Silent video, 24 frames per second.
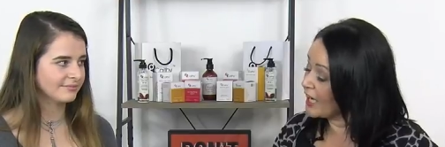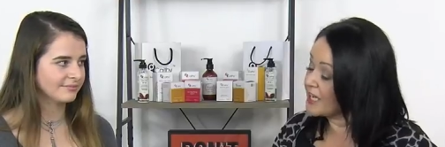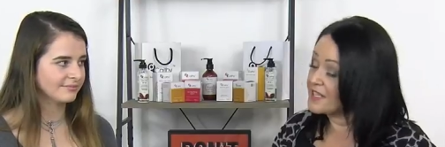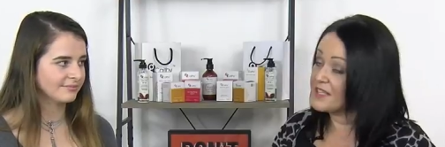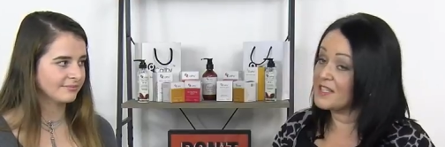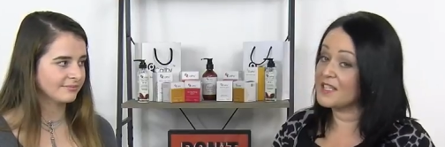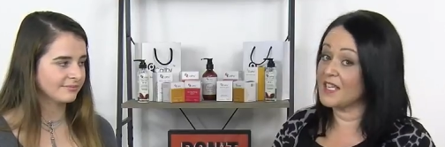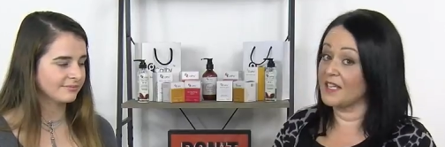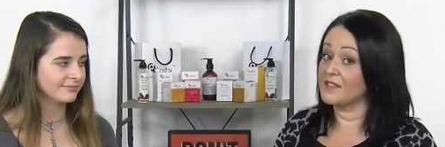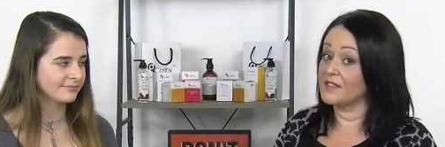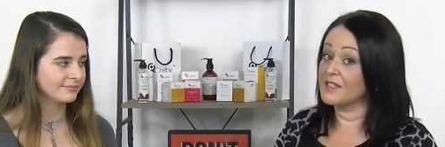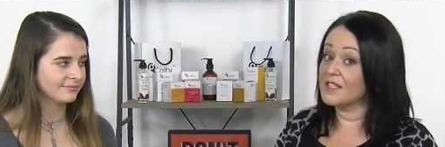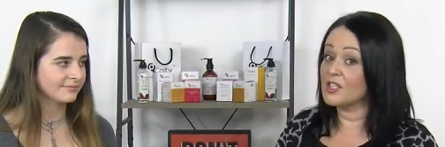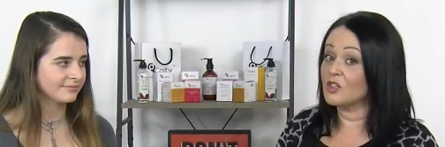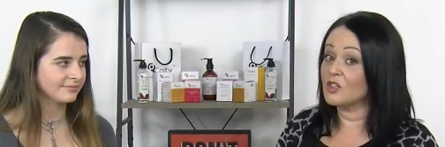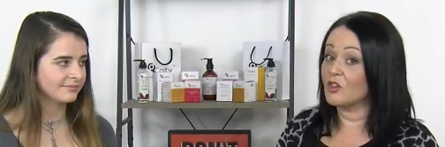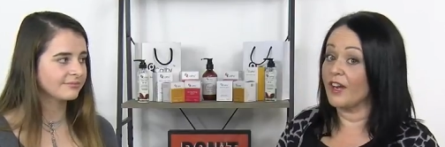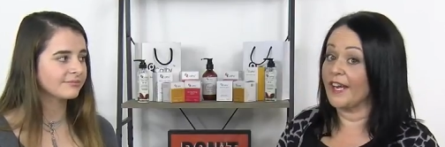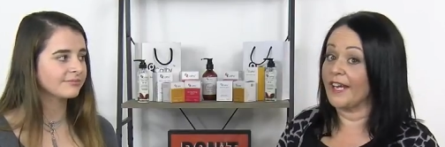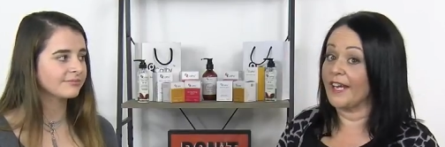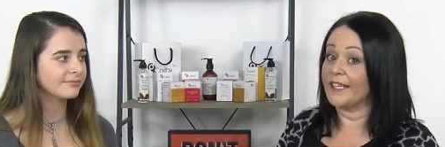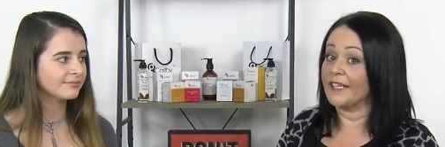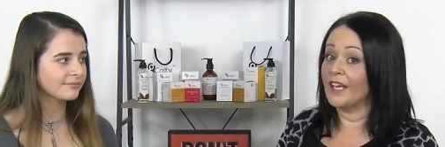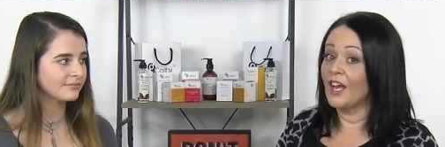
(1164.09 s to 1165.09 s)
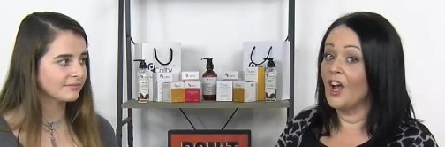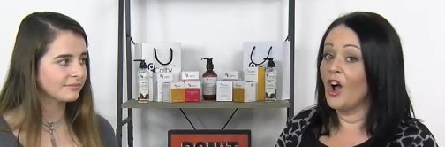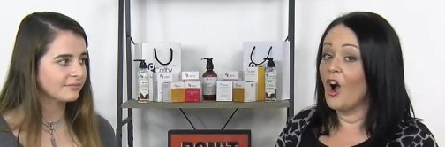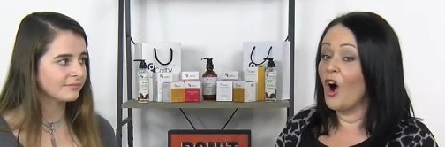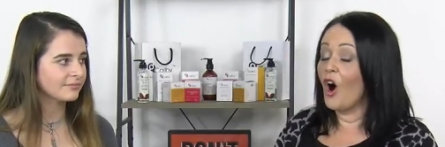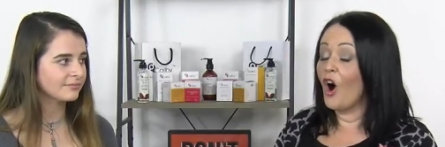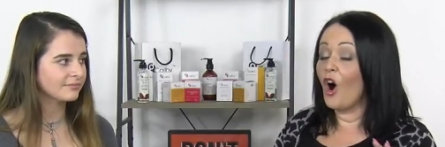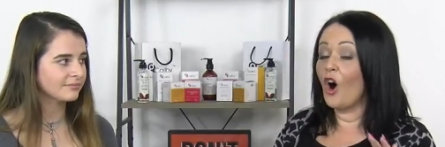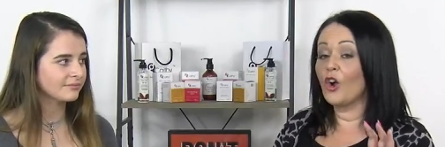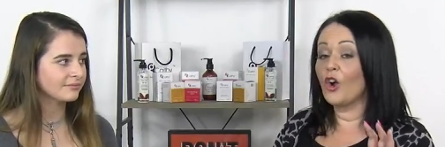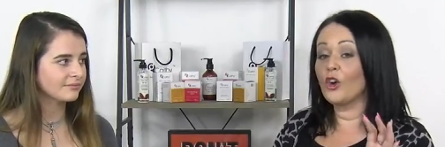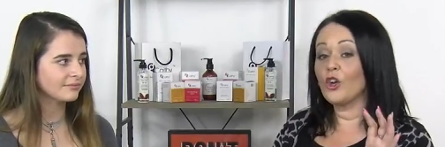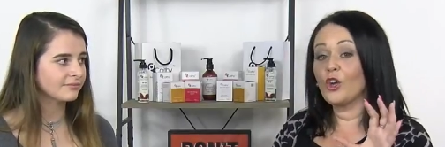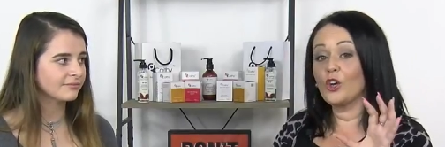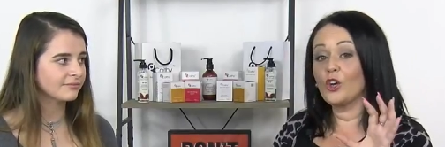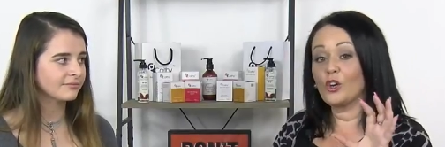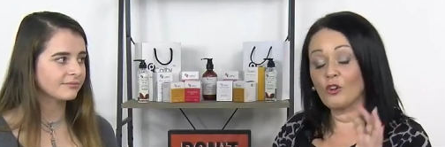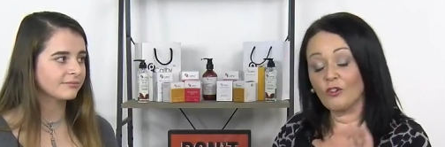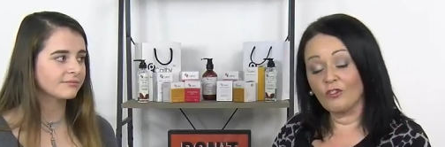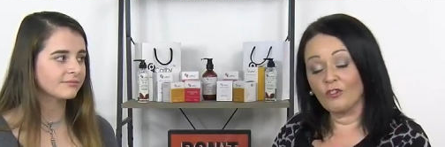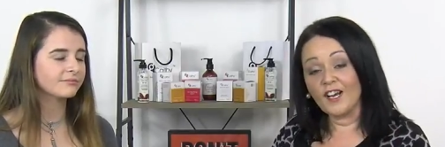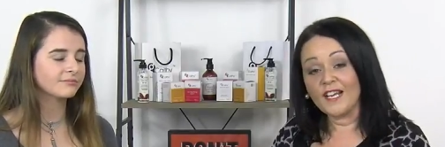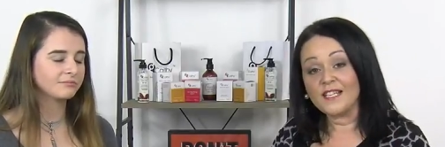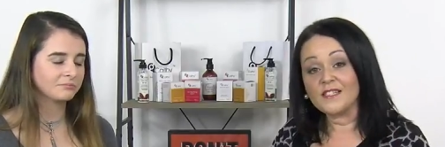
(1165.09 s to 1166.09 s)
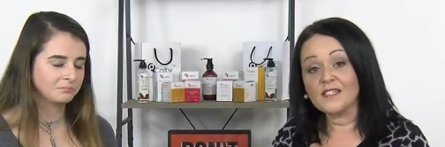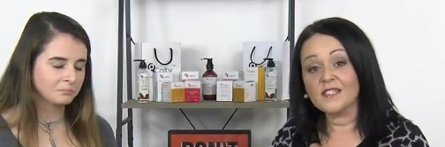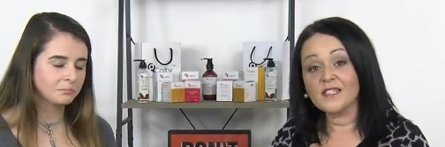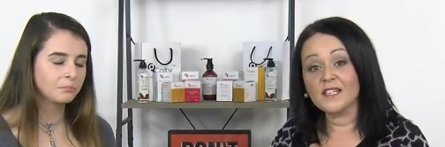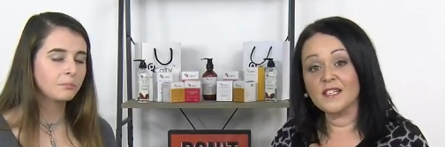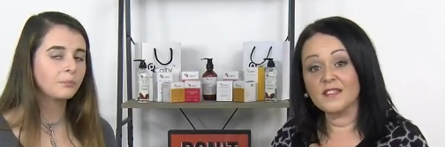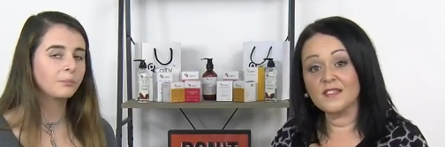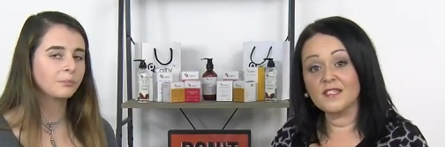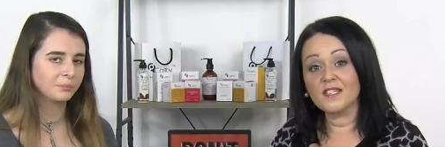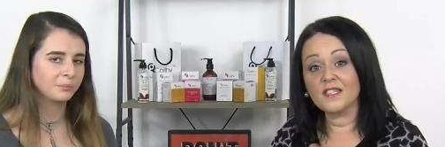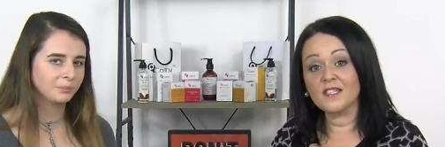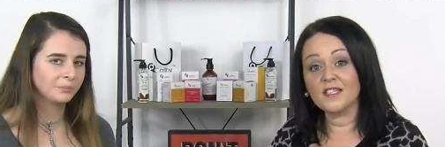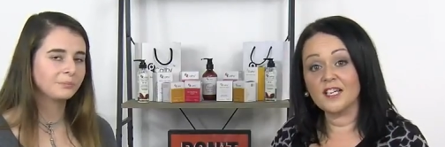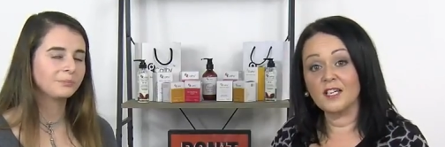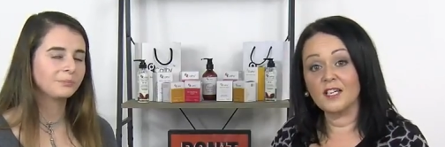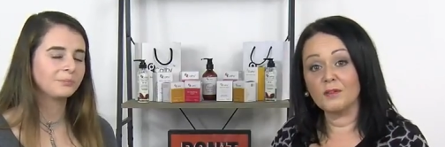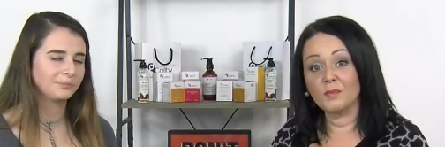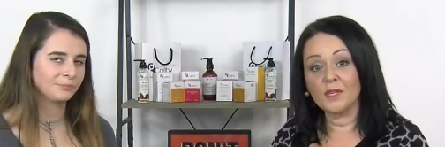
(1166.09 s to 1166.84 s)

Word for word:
Speaker 1: sunscreen on her grandson's skin.